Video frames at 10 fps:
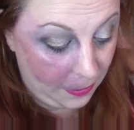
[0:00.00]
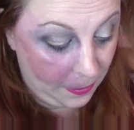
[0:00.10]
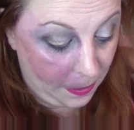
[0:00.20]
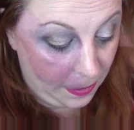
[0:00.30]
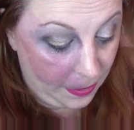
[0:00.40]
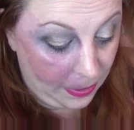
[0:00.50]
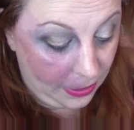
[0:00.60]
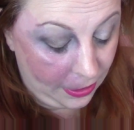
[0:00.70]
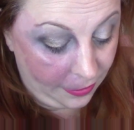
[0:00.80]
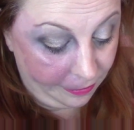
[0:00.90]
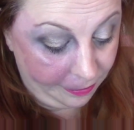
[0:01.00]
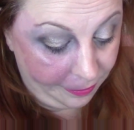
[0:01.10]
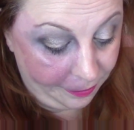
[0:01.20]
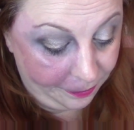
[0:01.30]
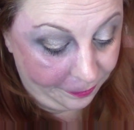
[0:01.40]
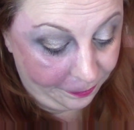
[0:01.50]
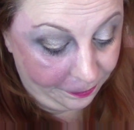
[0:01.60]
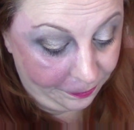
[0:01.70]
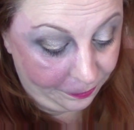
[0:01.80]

(no one is talking)